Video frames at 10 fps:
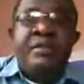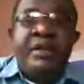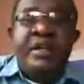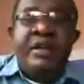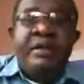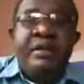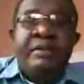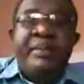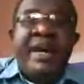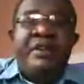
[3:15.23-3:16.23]
back
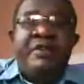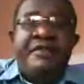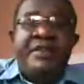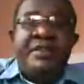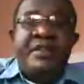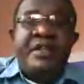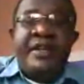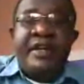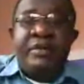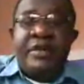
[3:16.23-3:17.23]
office, the clean cash
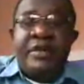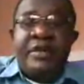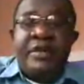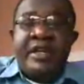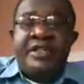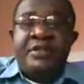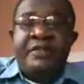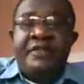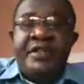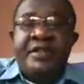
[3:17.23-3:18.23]
office.
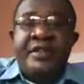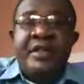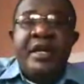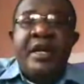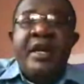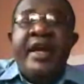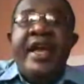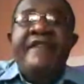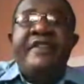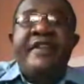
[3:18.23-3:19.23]
Everything you will
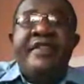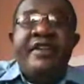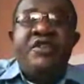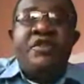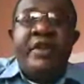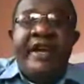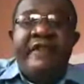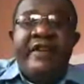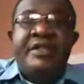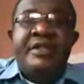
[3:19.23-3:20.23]
ever do on the
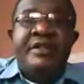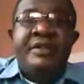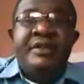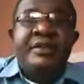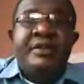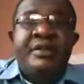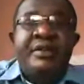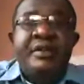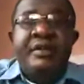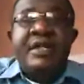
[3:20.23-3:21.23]
TBC
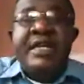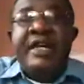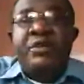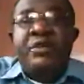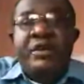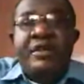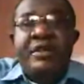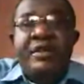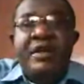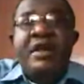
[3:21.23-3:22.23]
network,
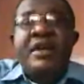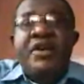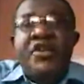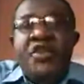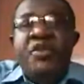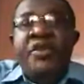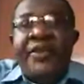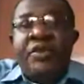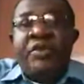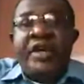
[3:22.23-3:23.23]
you will
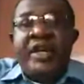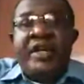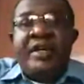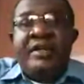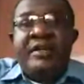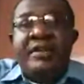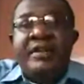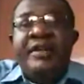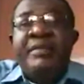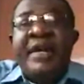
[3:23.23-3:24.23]
require the
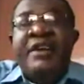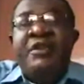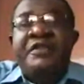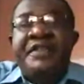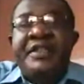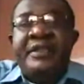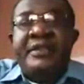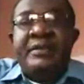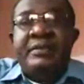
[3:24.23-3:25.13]
back office.